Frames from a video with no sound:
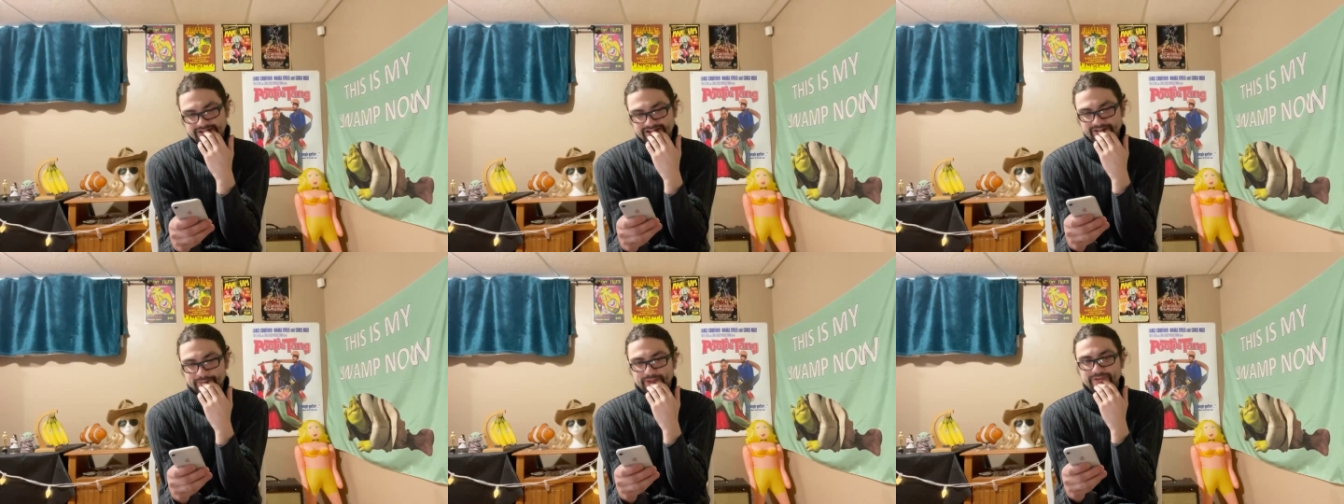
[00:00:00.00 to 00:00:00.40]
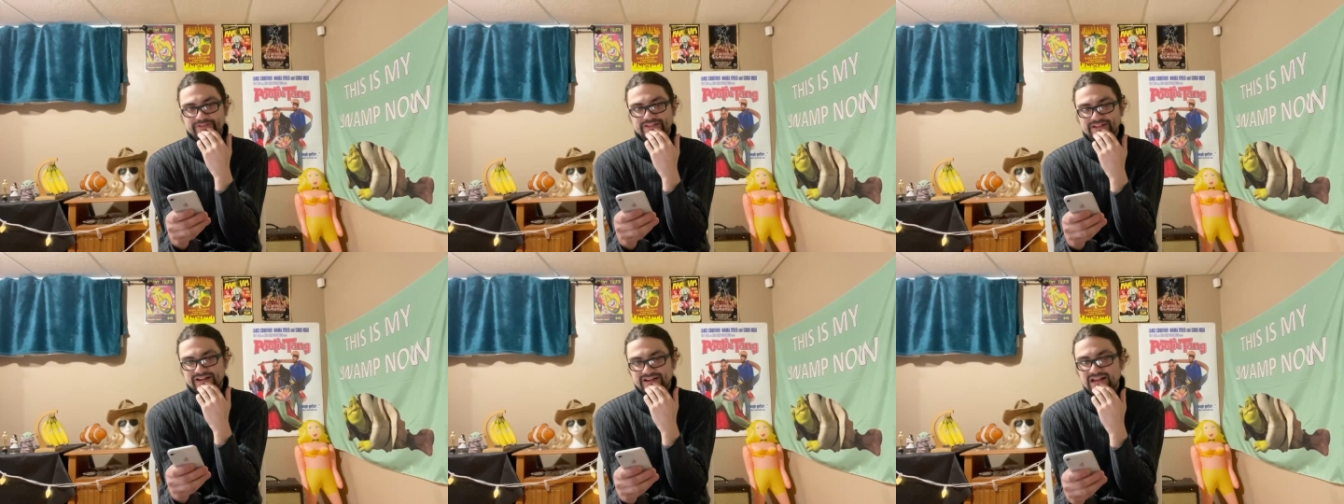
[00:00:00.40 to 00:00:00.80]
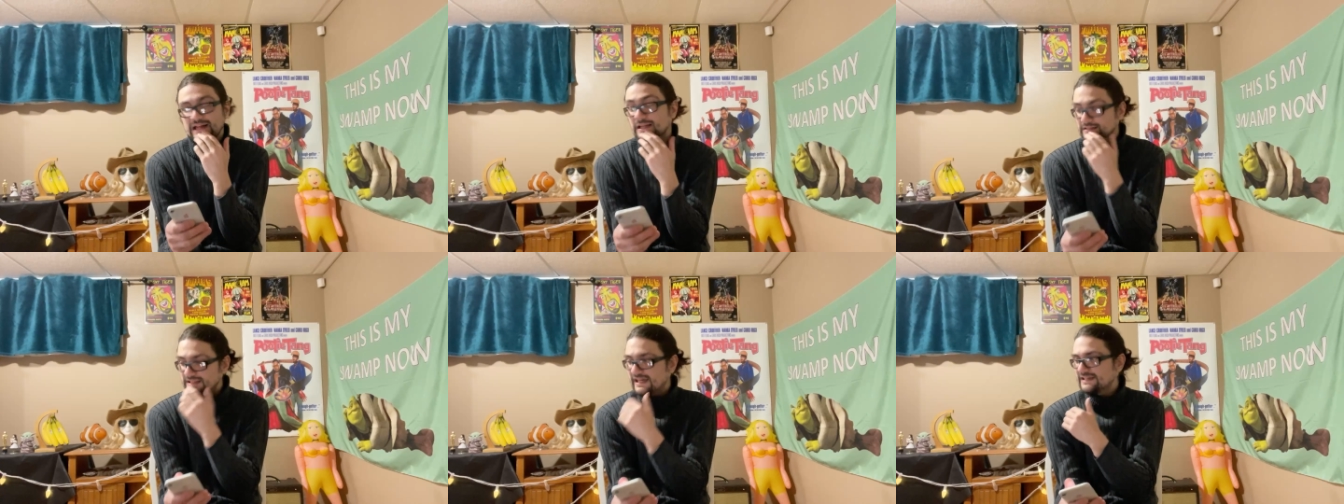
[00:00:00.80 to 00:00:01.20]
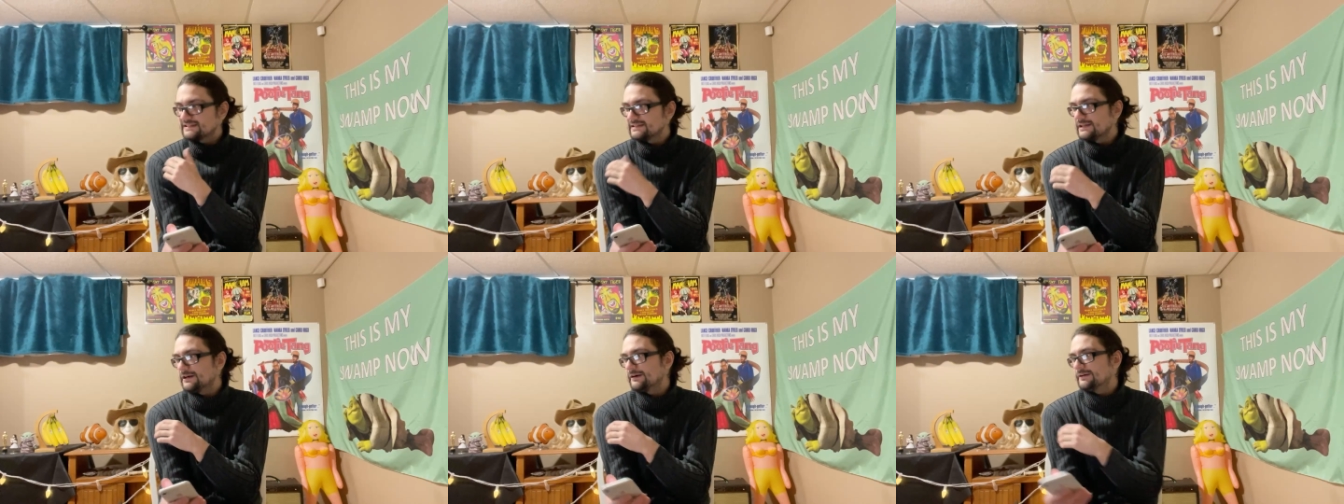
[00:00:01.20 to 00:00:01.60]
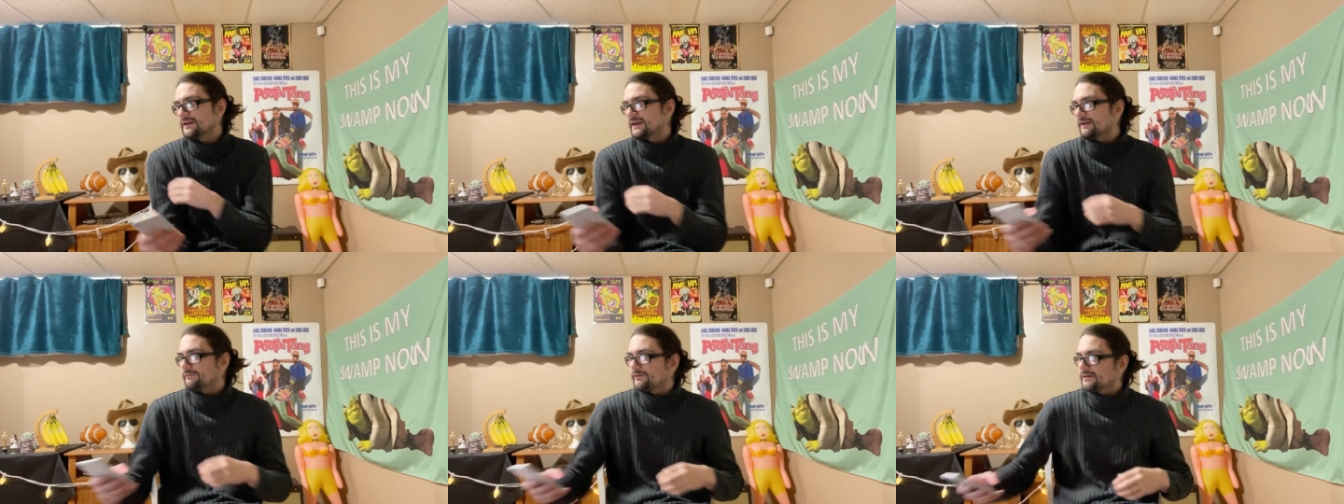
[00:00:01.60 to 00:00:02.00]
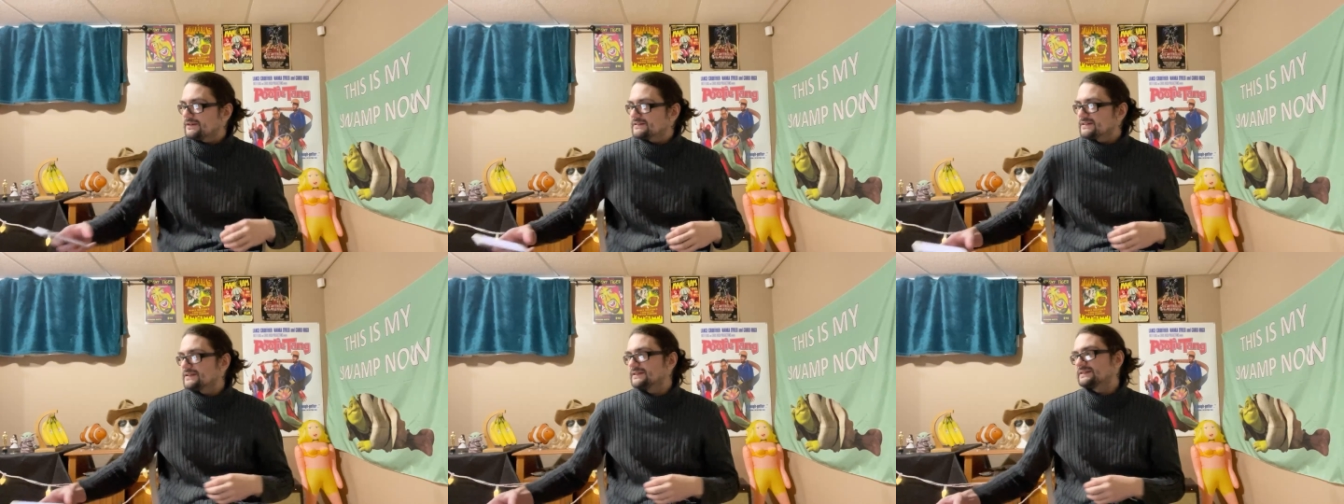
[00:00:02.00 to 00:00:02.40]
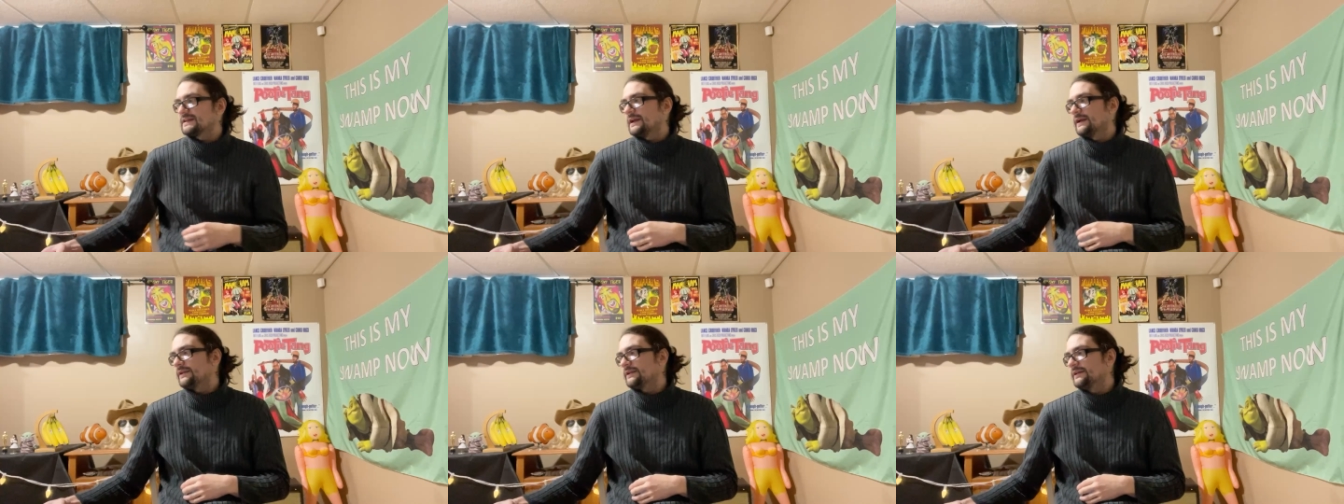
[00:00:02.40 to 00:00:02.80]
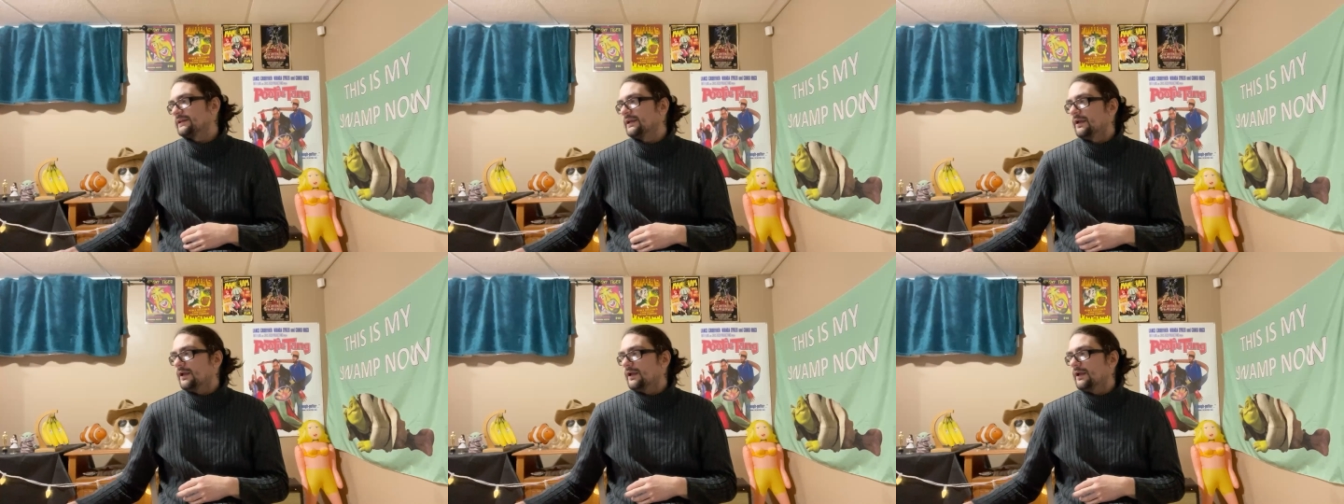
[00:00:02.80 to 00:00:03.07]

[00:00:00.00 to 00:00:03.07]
Moving on. Last note, and I've already said this kind of,